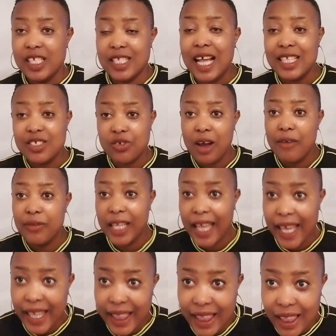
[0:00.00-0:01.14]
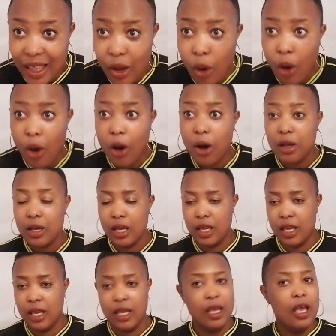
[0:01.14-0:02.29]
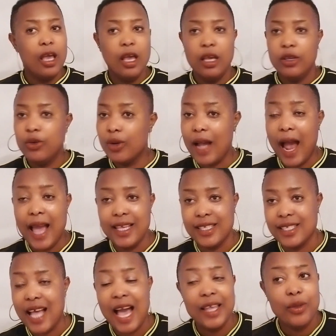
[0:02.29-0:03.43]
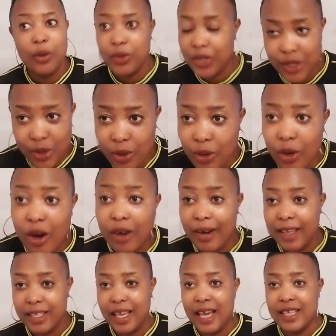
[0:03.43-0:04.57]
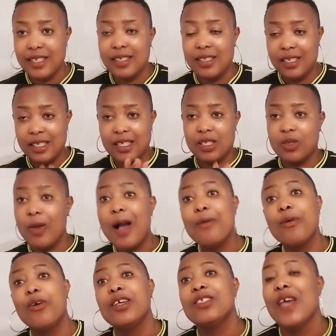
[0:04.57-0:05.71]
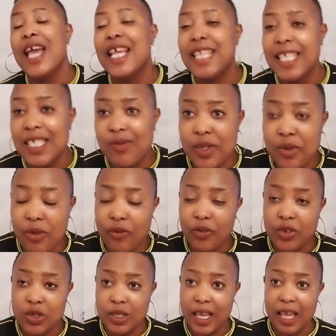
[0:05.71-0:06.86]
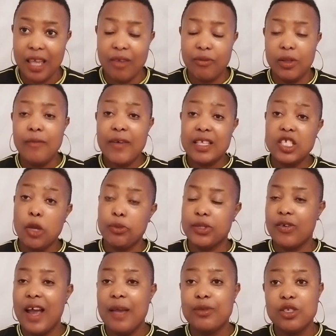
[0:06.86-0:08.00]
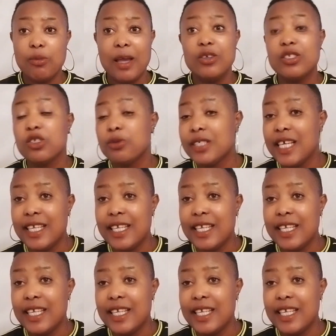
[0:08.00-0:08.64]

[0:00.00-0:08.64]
start traveling? Or you guys, I don't know. All right, guys, this is where I'm going to end this video for today. If you never subscribed to my YouTube